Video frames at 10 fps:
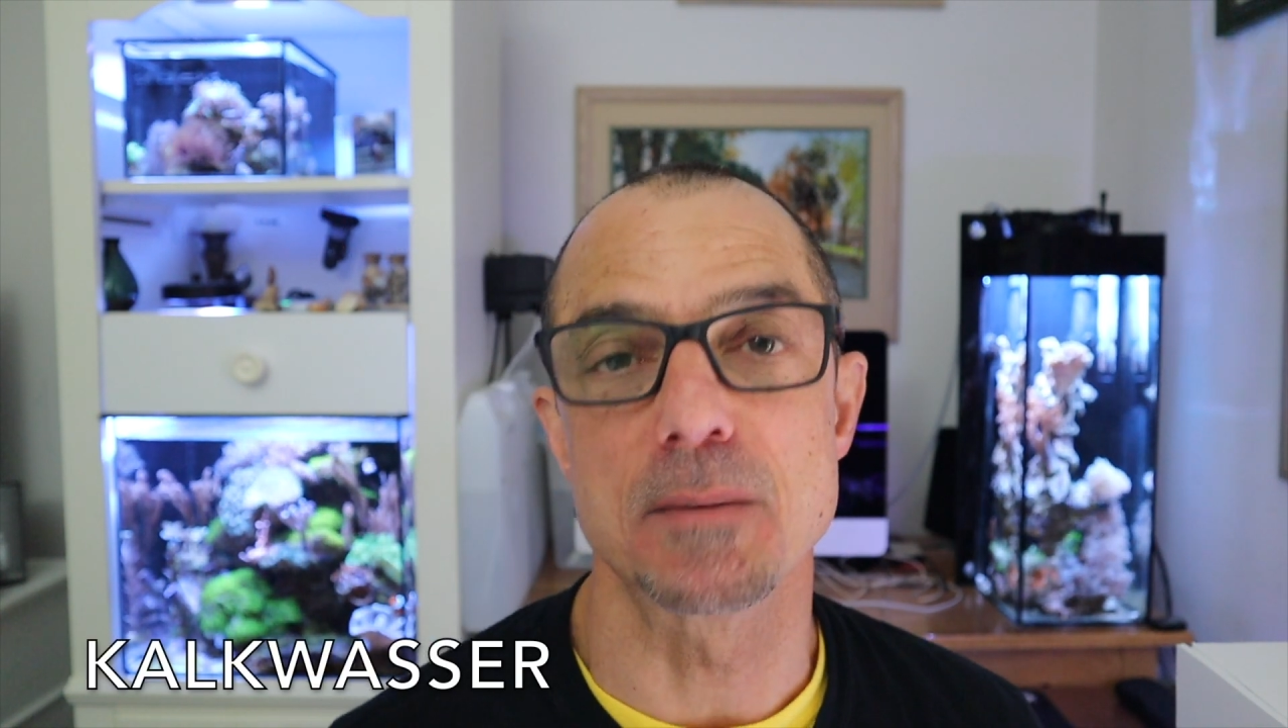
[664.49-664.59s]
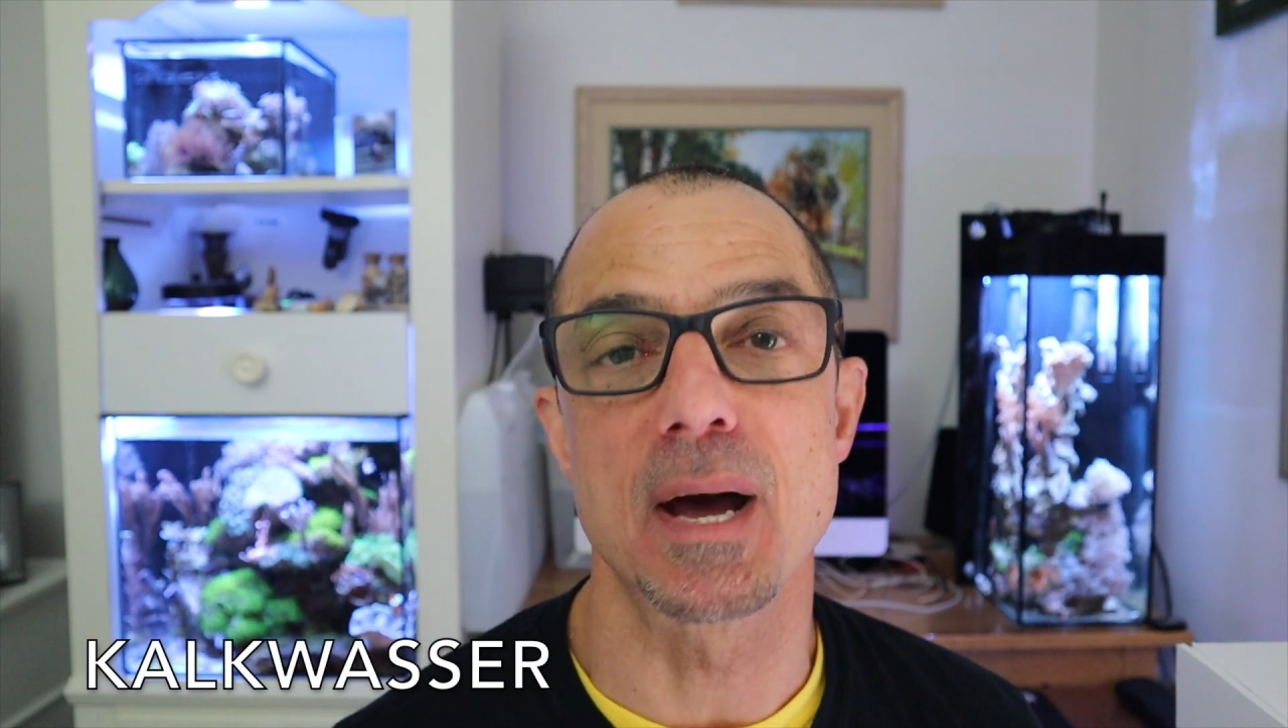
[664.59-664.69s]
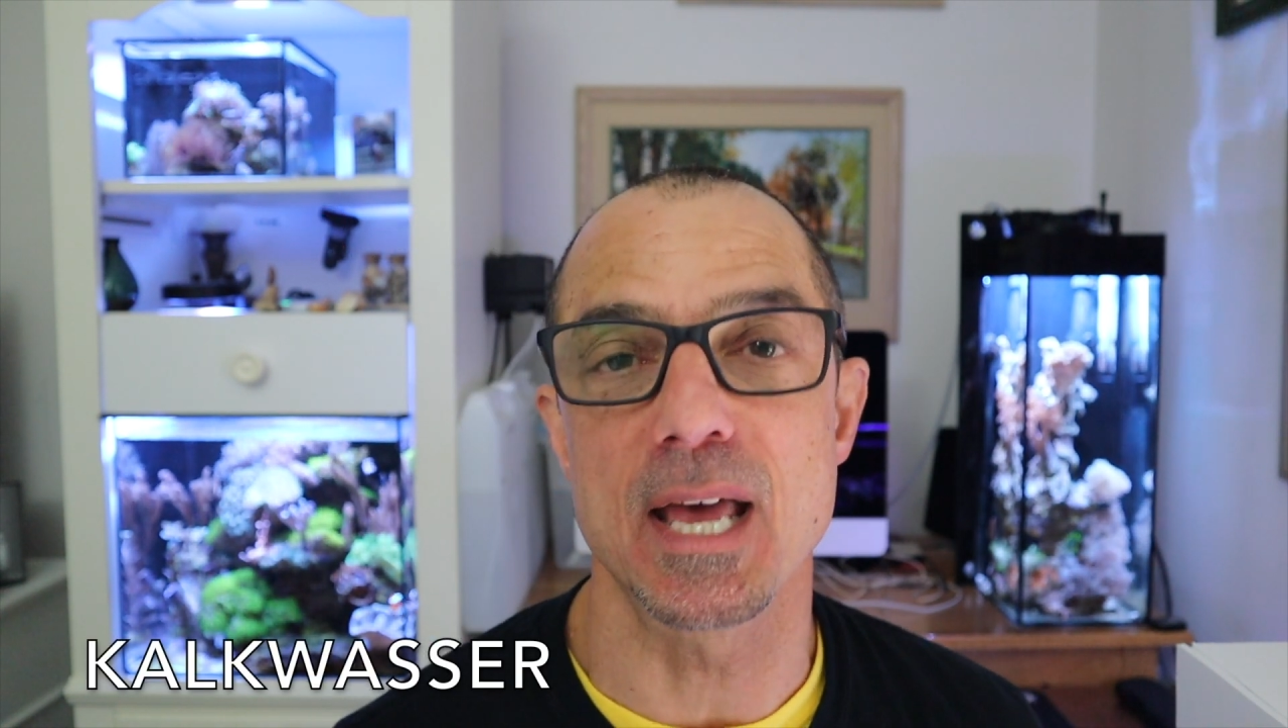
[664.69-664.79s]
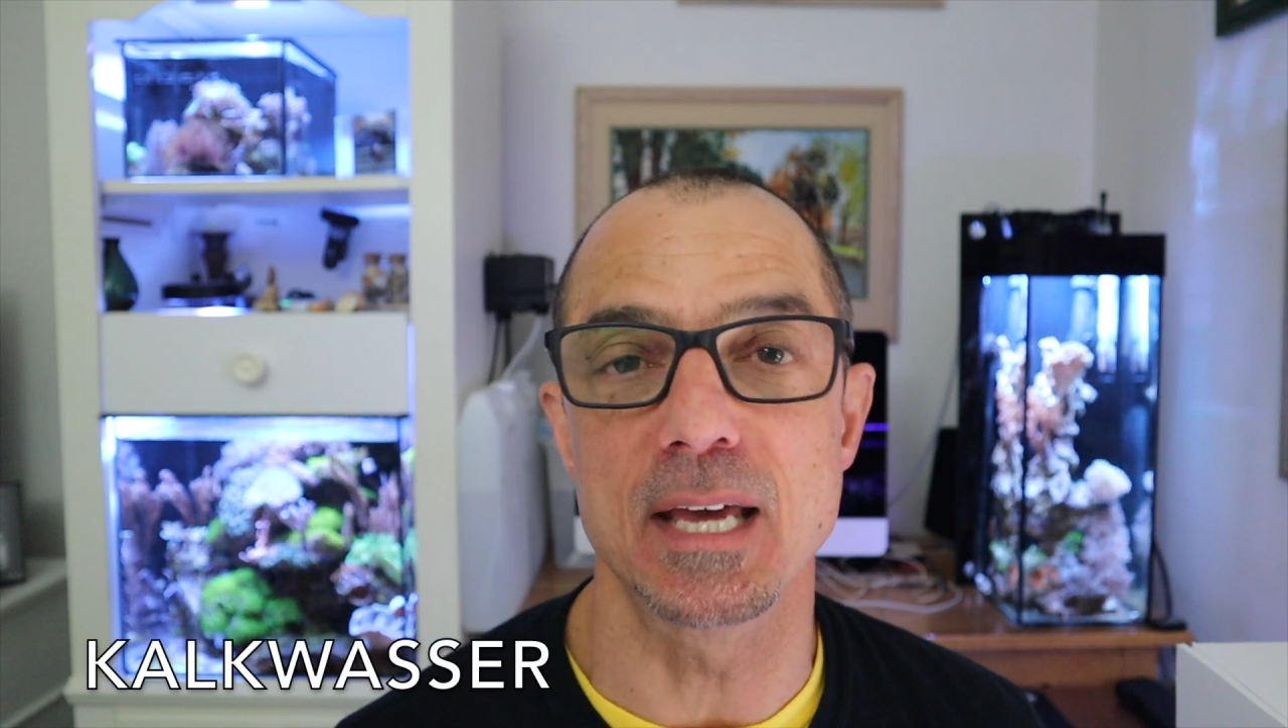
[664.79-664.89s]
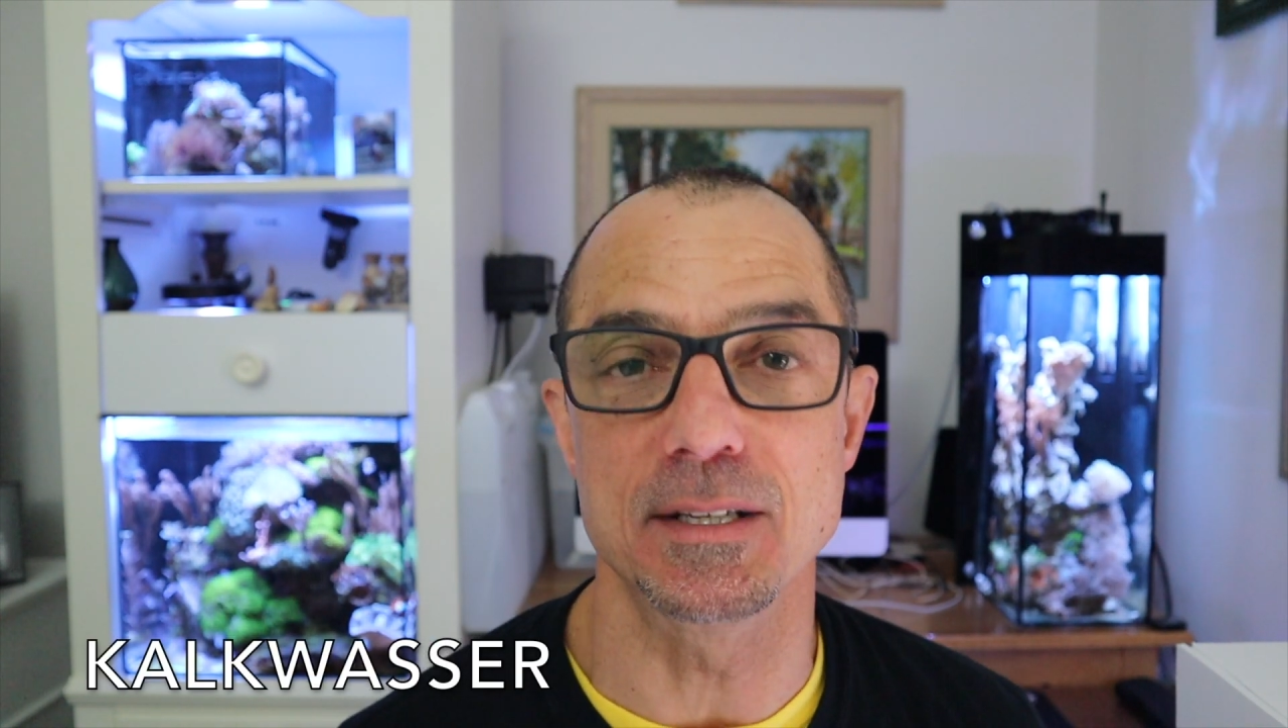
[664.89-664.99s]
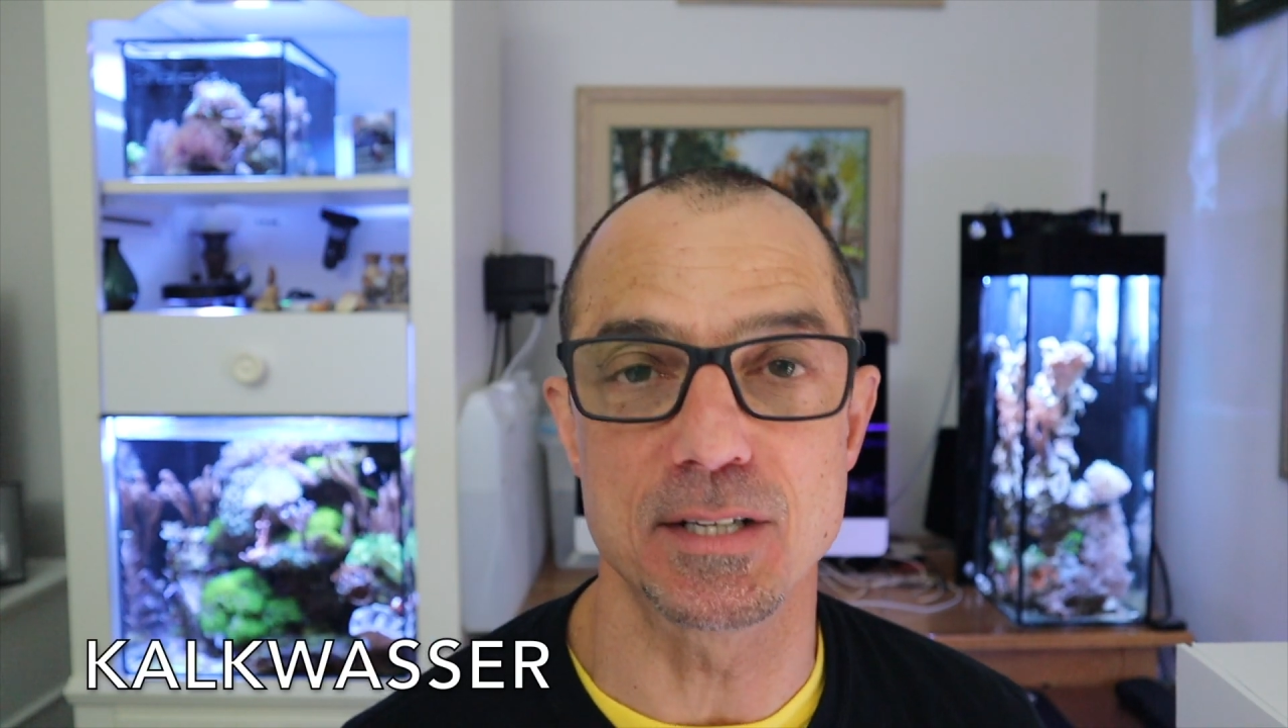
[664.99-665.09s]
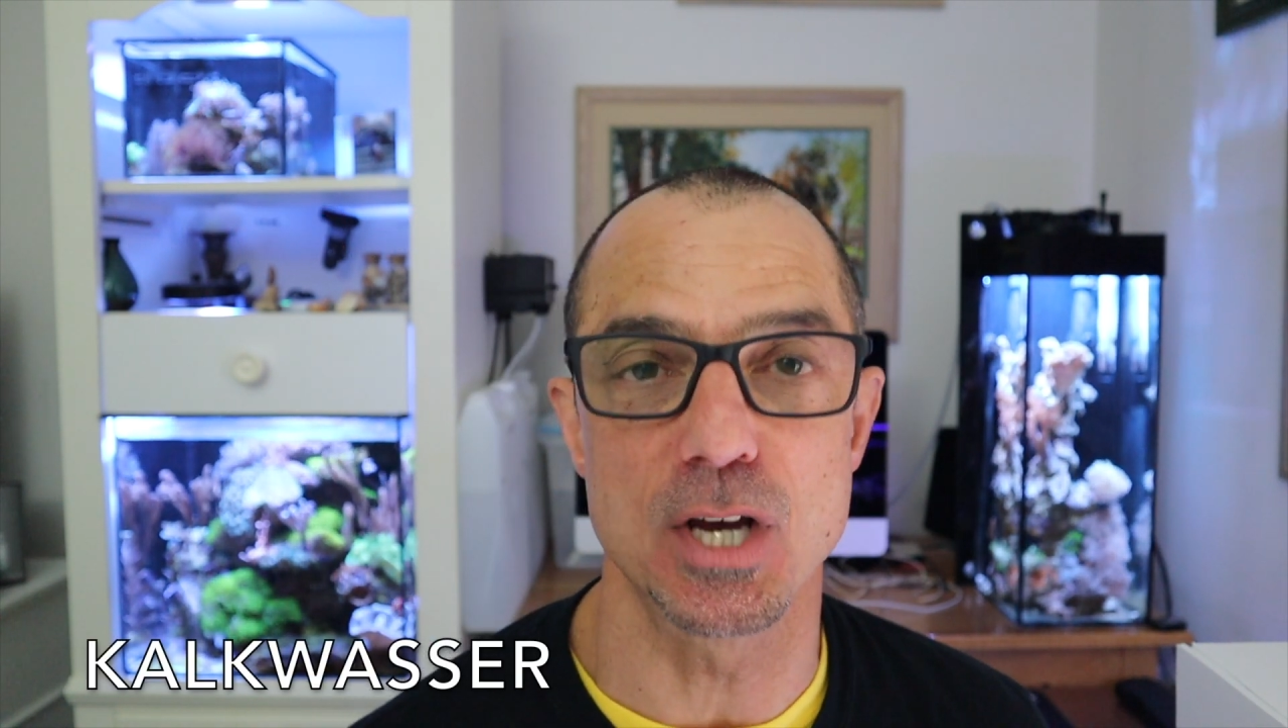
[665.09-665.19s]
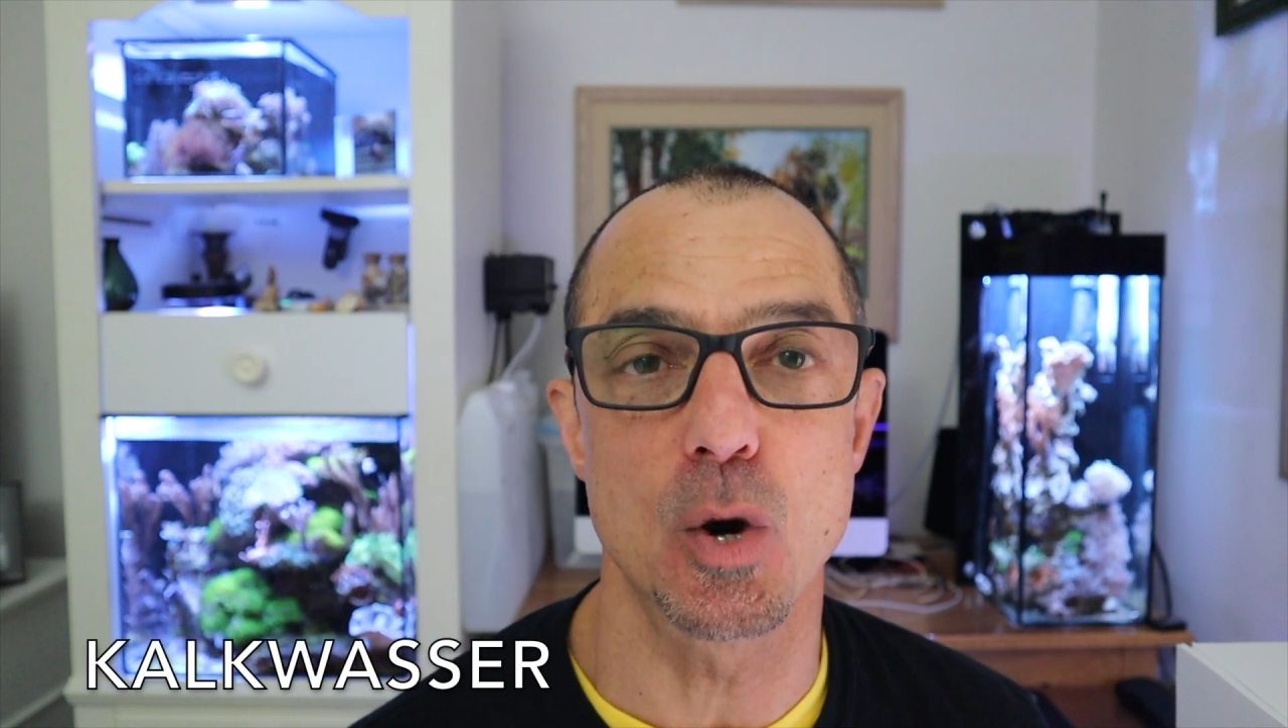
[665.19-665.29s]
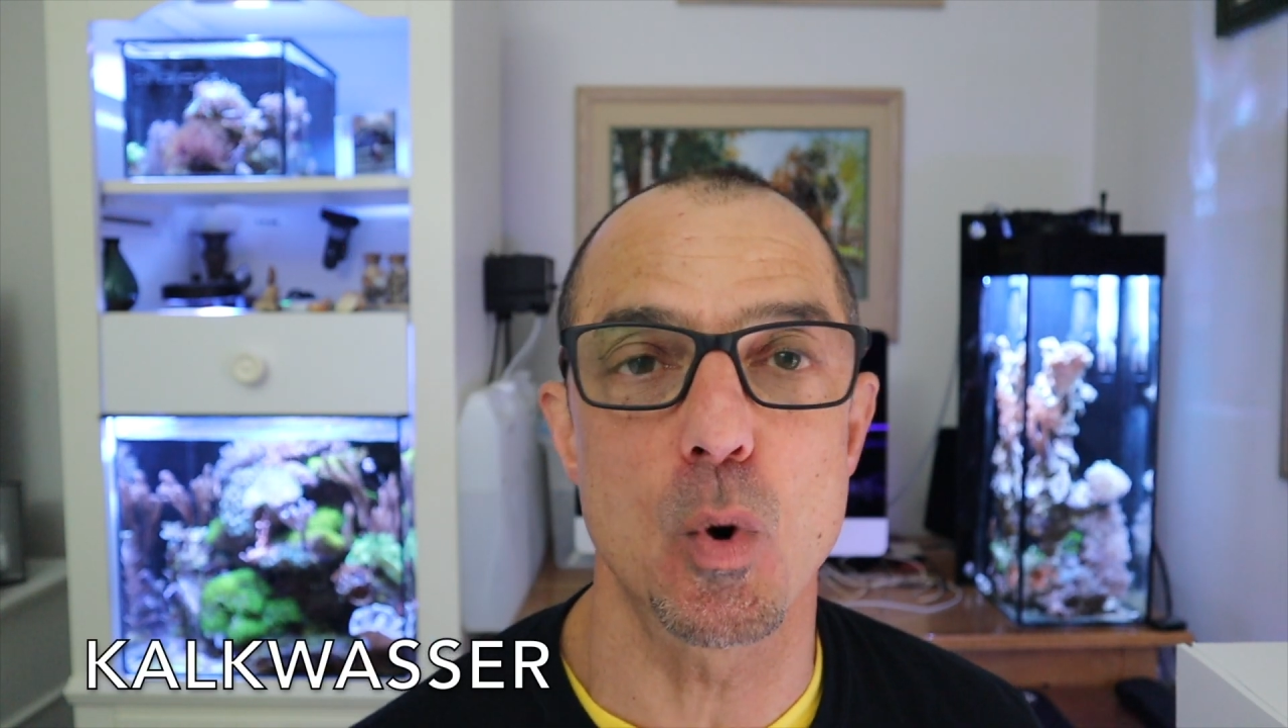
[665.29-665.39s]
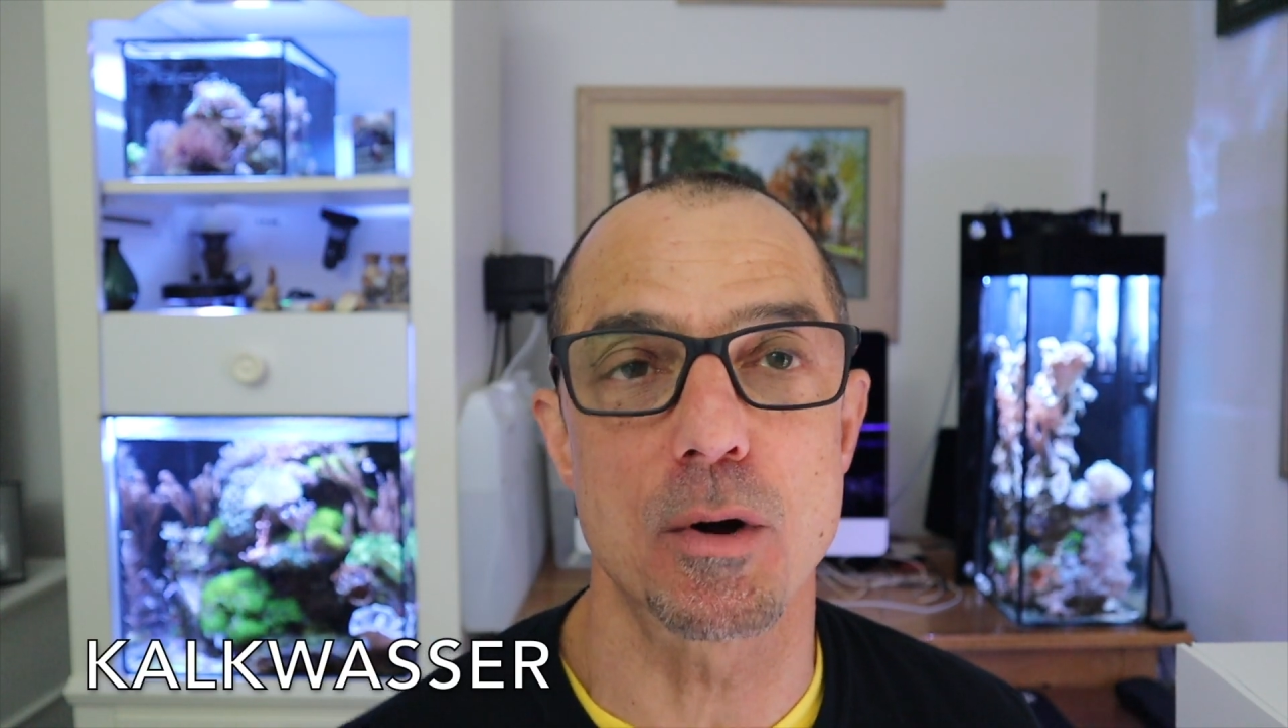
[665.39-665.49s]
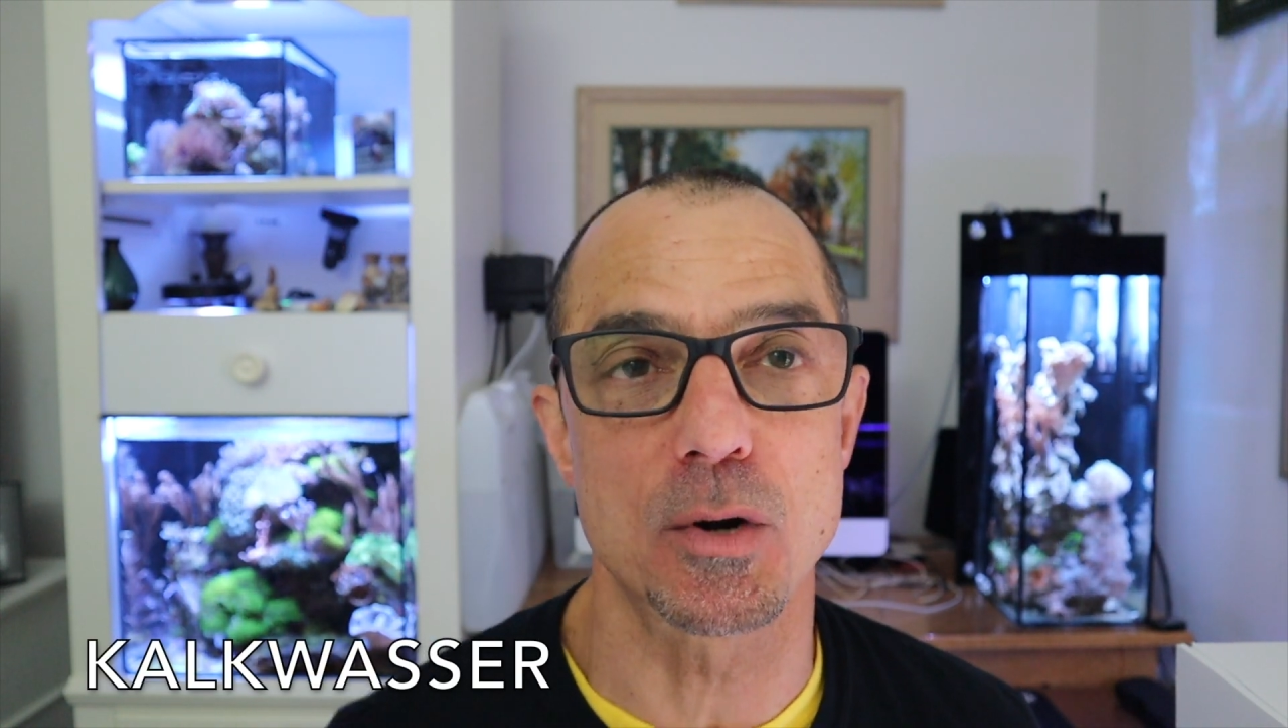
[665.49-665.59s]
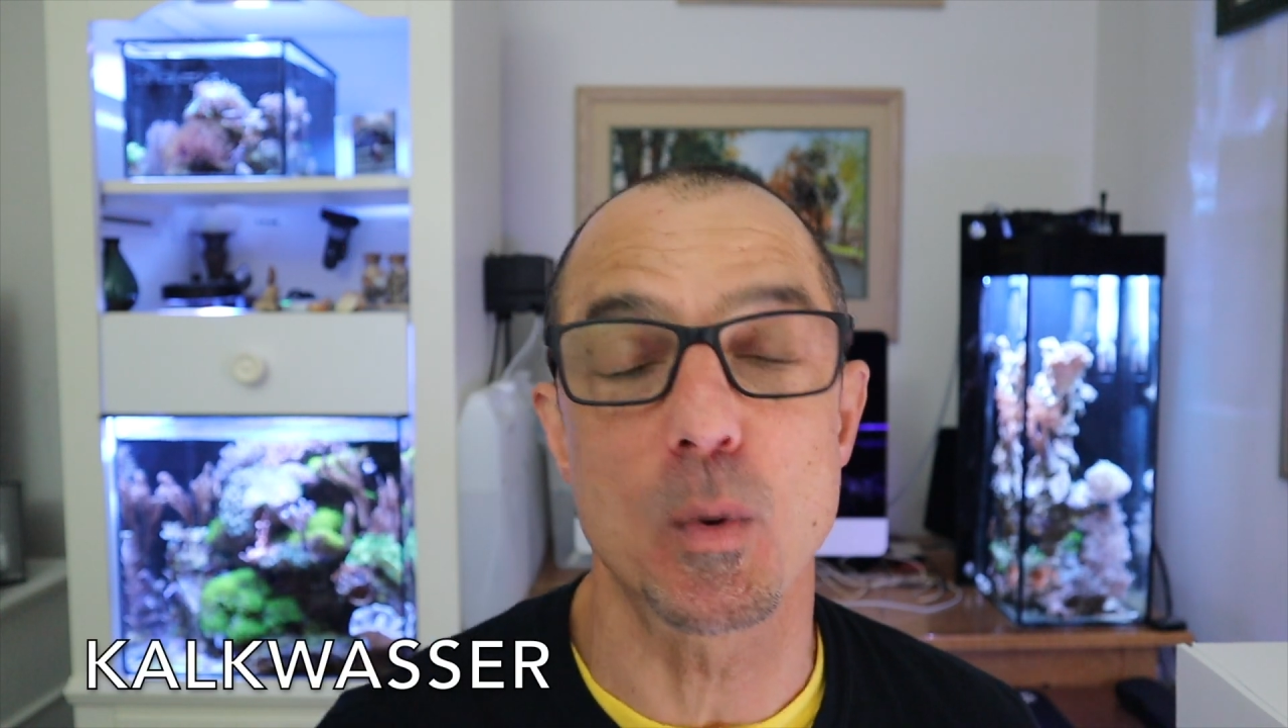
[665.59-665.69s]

my ATO water.